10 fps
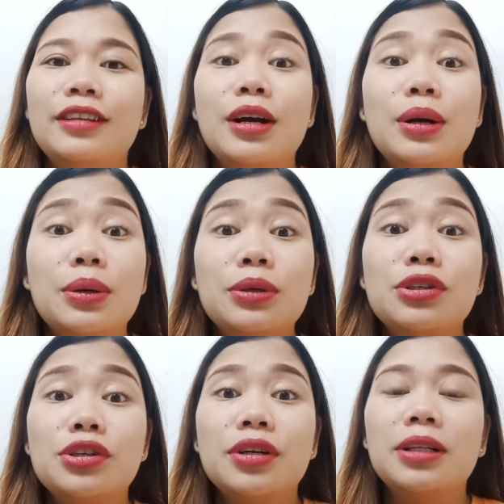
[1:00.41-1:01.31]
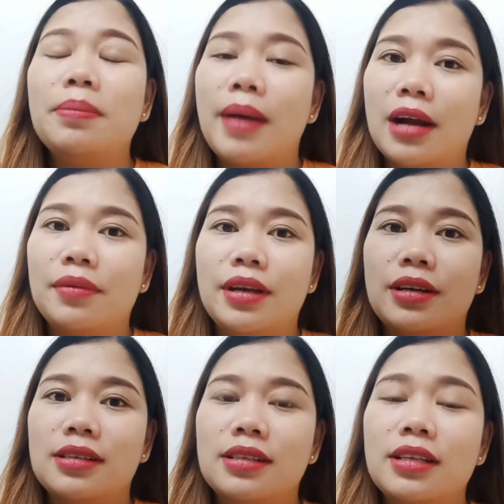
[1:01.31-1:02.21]
the cultural
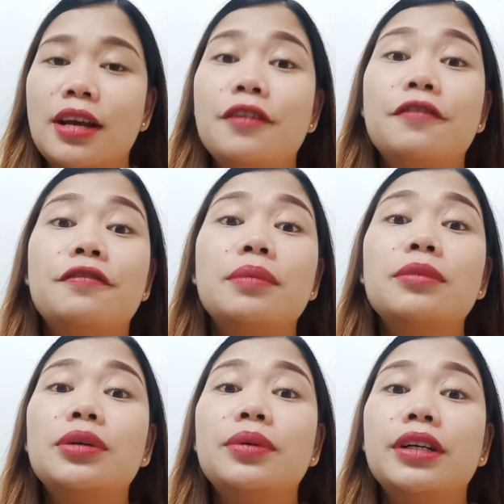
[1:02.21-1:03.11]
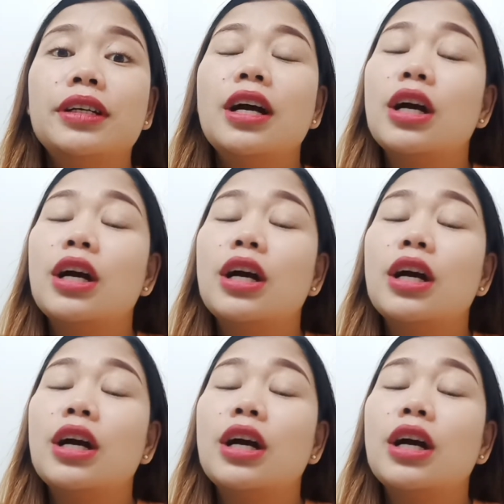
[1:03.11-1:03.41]
barriers from the word